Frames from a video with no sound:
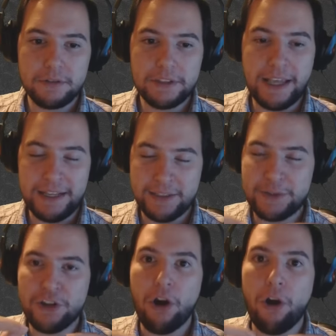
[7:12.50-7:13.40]
yeah, so
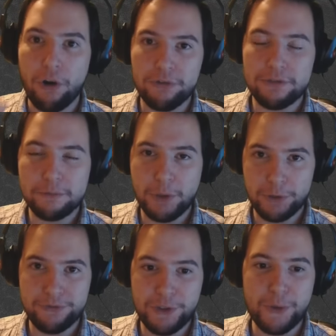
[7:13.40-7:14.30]
it's not of
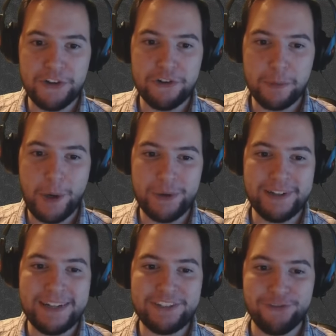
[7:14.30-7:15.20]
both you and your
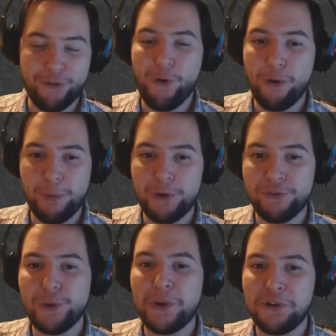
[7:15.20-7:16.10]
opponent, it's for both
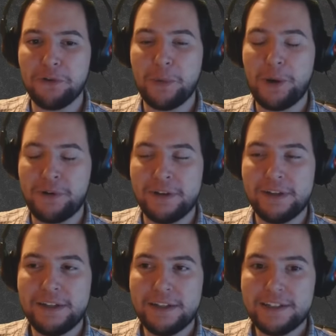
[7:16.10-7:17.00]
you and your opponent.
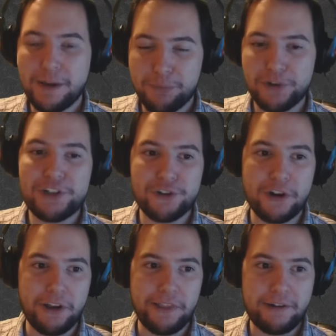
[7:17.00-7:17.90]
I'm pretty sure I
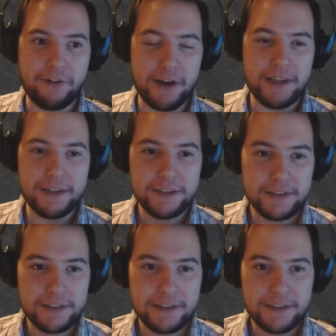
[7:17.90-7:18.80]
got that right.
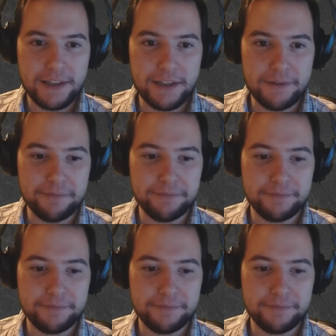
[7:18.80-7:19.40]
Um,